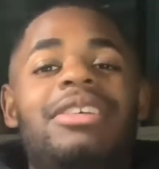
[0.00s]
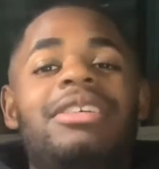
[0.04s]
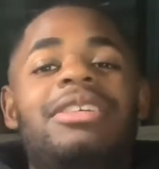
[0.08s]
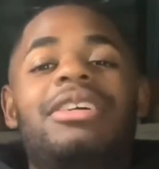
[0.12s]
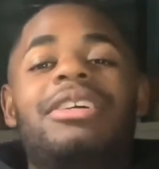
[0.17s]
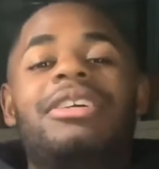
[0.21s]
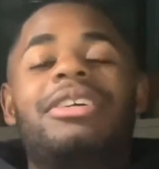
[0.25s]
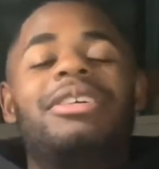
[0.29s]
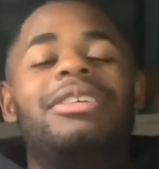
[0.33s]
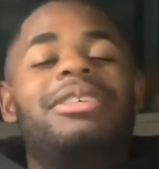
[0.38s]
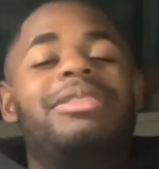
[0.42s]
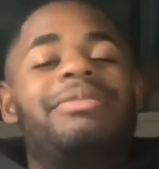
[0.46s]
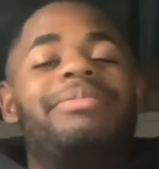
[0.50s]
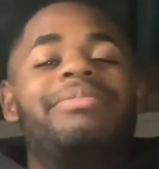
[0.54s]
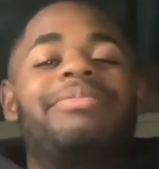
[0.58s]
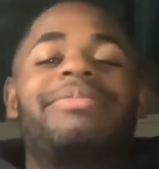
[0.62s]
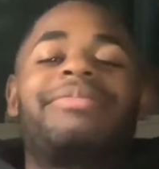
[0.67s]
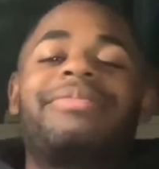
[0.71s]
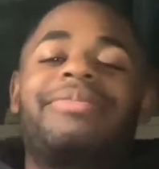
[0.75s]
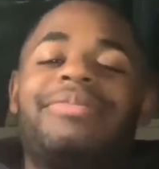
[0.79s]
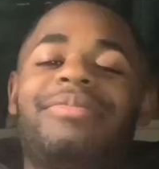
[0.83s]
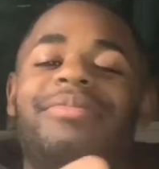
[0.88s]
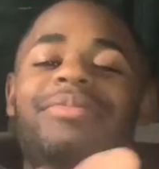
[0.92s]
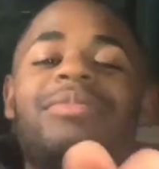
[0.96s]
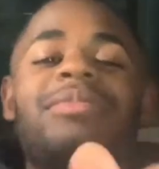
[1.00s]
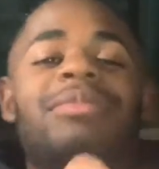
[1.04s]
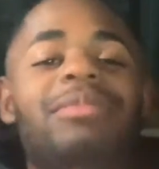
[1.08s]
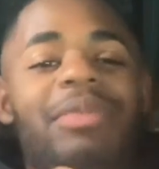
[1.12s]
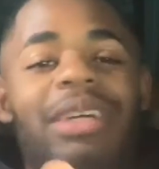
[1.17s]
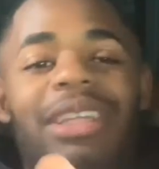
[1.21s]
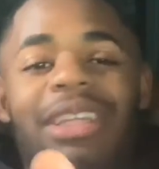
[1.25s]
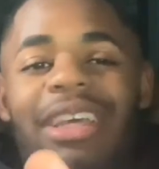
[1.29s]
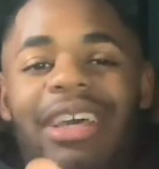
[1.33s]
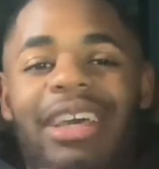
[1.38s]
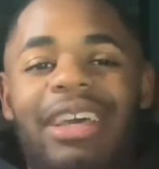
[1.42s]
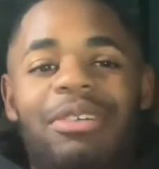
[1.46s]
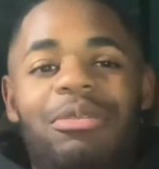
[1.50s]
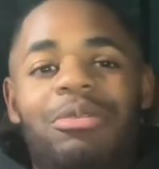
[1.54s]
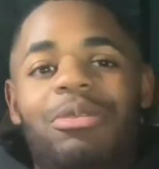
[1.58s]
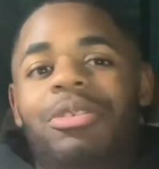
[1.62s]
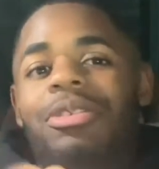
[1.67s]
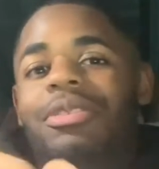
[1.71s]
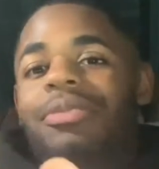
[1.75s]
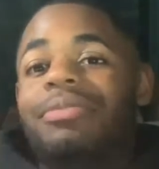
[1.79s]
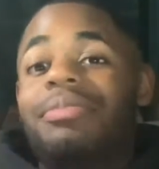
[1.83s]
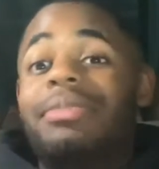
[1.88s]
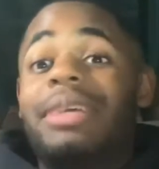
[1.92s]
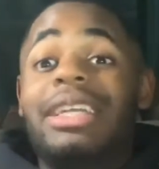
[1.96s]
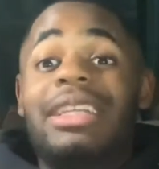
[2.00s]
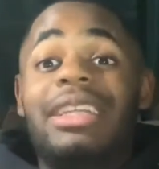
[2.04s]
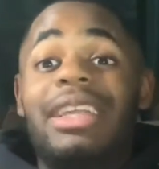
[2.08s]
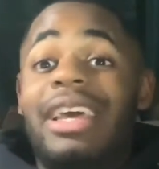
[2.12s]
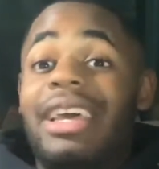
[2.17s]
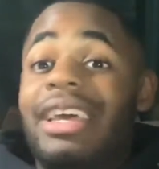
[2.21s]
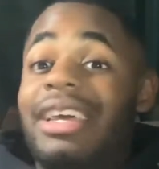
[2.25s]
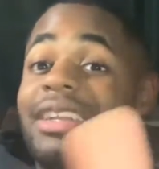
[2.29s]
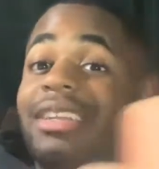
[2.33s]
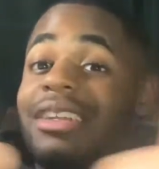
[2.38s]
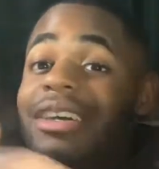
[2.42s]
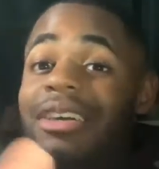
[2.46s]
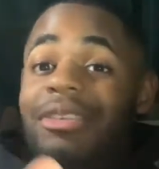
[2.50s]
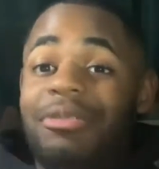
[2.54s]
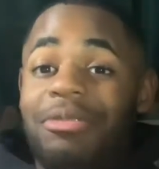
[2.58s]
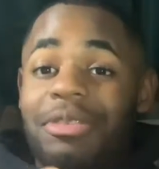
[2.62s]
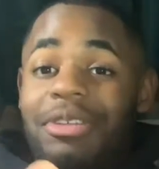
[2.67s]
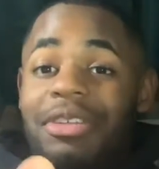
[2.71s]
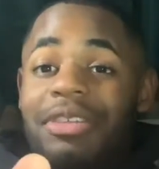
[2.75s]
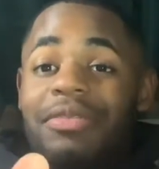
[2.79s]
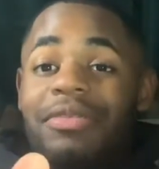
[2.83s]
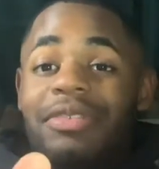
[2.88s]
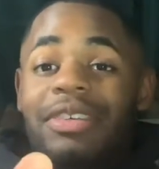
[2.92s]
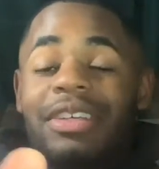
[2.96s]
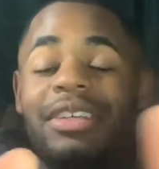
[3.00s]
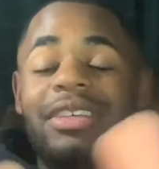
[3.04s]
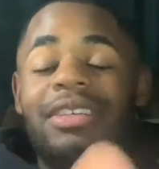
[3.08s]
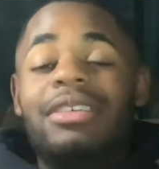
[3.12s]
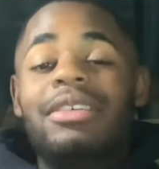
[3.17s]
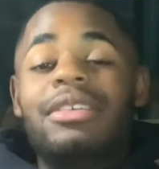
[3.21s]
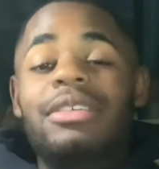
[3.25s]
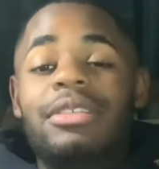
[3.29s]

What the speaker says: My dad got rid of it.